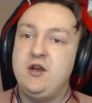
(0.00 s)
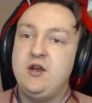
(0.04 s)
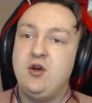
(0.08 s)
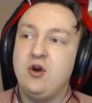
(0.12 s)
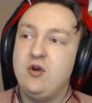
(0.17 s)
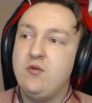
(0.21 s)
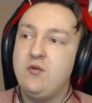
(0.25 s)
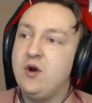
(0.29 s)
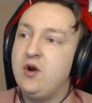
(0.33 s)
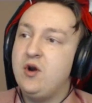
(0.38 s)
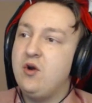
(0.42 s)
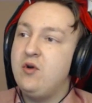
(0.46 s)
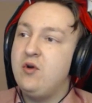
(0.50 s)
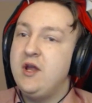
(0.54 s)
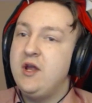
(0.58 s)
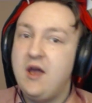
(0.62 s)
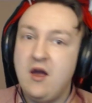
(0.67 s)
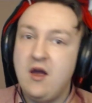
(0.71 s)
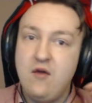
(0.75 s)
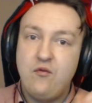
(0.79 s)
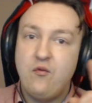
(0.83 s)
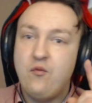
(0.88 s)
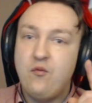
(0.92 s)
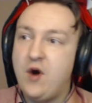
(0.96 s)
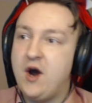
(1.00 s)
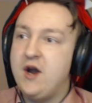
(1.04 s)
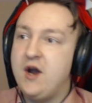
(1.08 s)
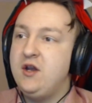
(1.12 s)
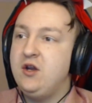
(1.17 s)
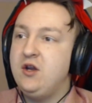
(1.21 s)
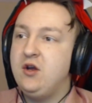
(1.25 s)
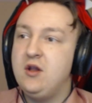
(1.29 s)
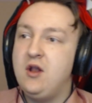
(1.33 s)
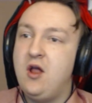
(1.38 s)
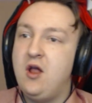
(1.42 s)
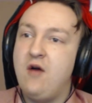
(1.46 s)
The other one only gave
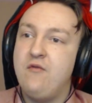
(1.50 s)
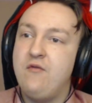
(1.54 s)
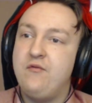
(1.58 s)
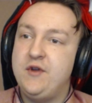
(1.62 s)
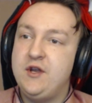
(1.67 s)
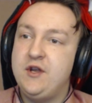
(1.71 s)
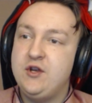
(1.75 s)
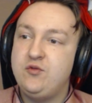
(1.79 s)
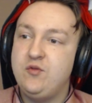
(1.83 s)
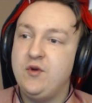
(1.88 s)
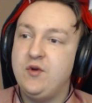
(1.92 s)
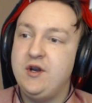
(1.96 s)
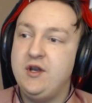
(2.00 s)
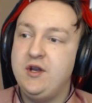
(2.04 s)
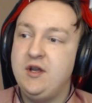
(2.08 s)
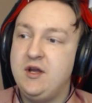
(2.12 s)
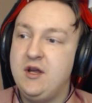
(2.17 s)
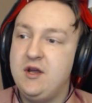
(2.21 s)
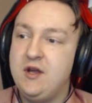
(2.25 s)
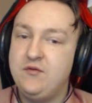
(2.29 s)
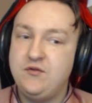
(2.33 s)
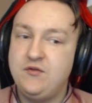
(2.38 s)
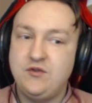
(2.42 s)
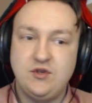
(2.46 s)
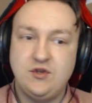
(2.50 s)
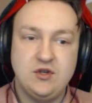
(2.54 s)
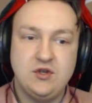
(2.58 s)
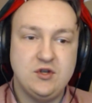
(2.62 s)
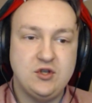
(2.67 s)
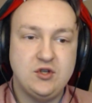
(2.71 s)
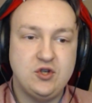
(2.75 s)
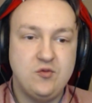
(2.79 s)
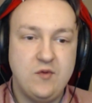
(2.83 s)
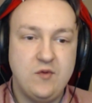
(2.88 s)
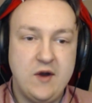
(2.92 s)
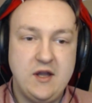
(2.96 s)
one glove and this one gives
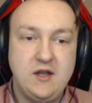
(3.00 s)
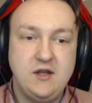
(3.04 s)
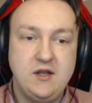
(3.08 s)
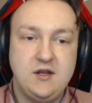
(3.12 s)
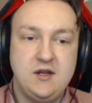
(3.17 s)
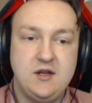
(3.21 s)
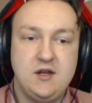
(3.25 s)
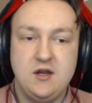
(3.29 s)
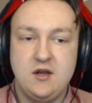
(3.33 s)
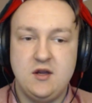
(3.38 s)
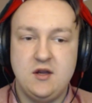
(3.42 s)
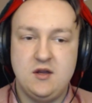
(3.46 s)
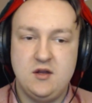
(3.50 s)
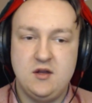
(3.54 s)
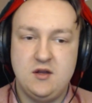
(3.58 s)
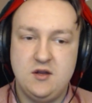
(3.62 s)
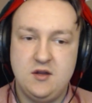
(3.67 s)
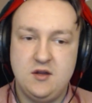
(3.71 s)
20.